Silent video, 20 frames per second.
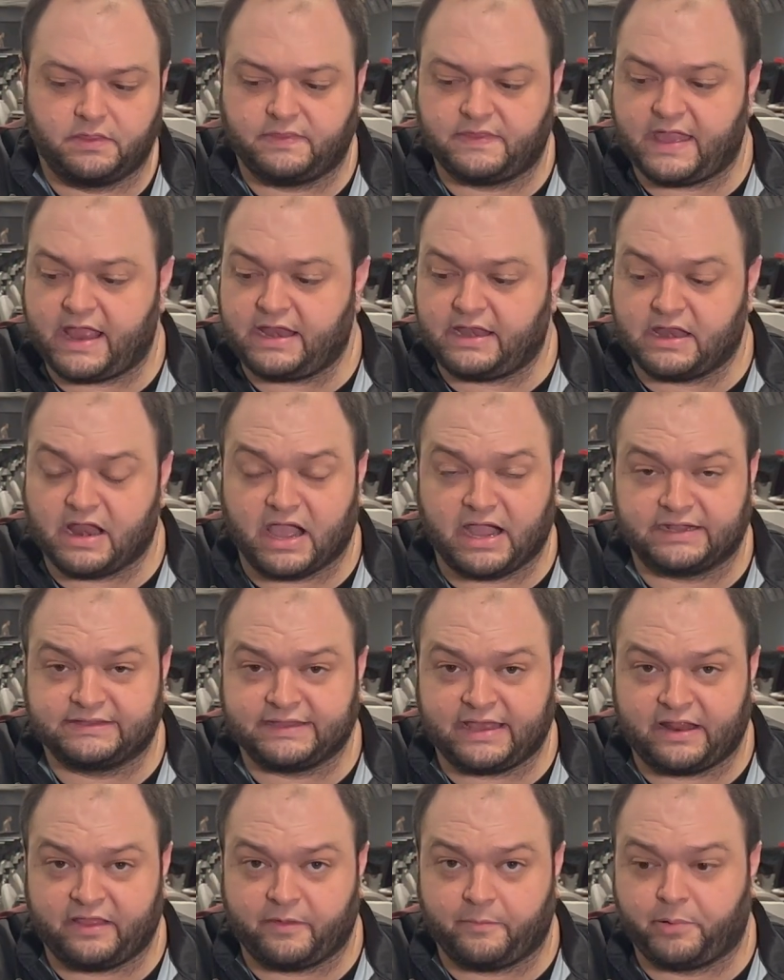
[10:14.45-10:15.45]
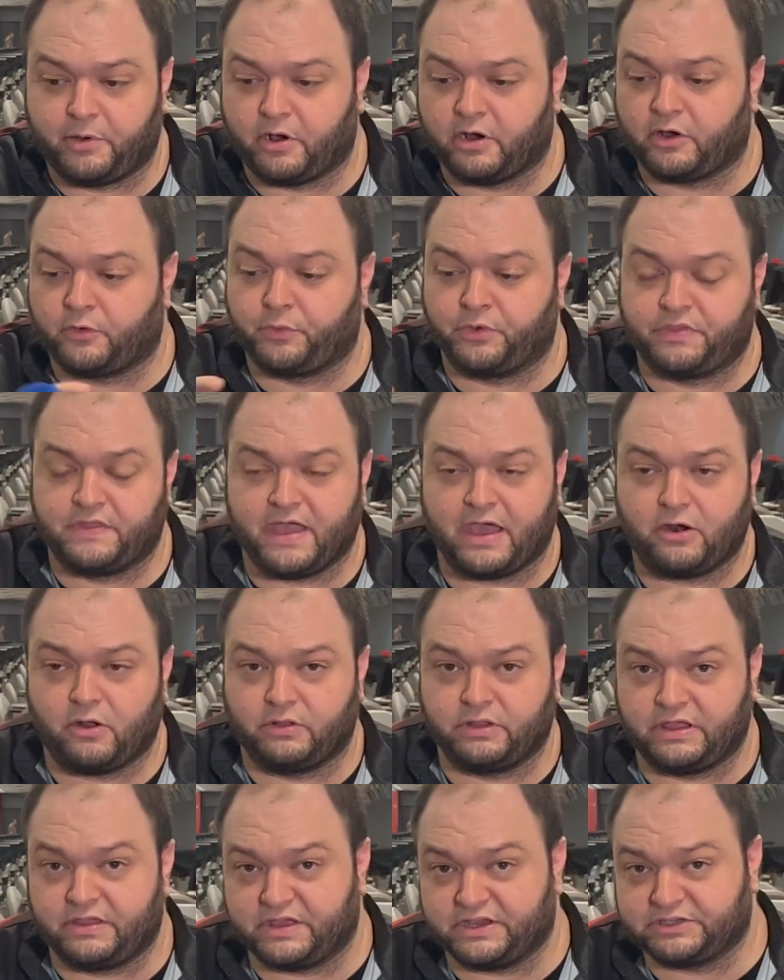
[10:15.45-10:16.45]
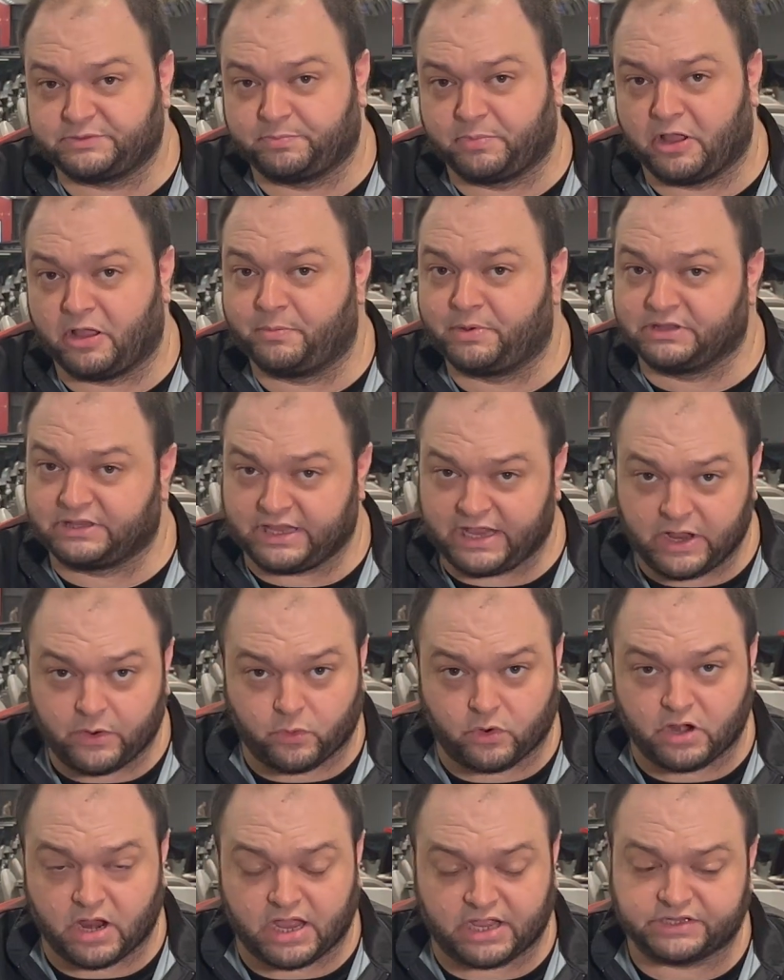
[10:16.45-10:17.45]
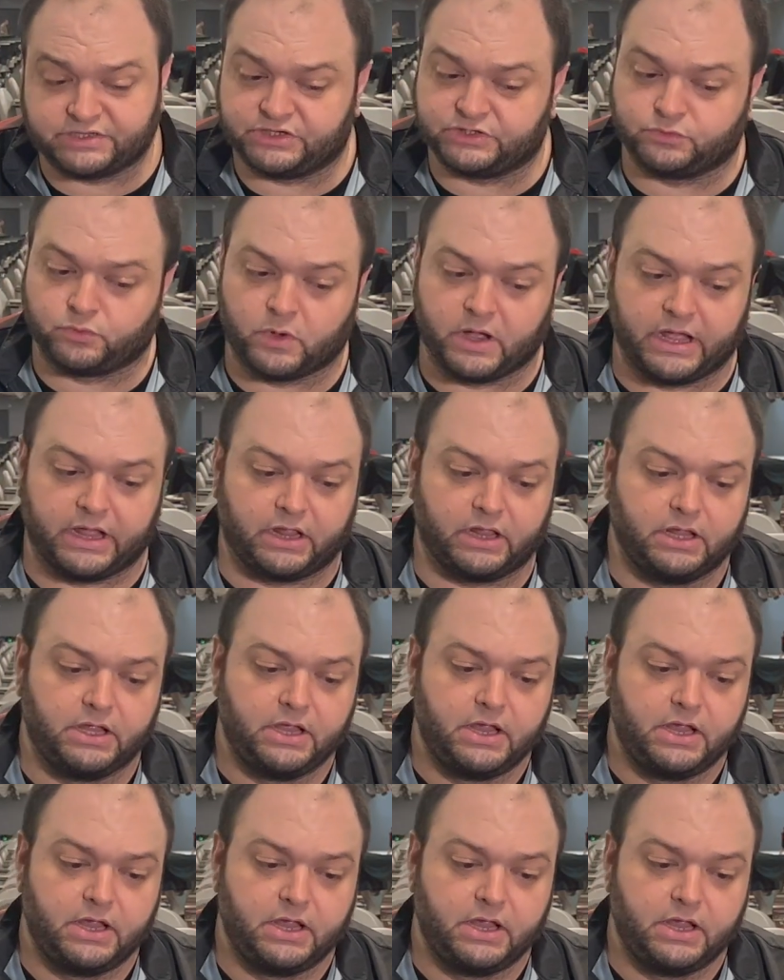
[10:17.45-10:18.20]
they knocked out of the park with not only this ball, but the Equinox as well.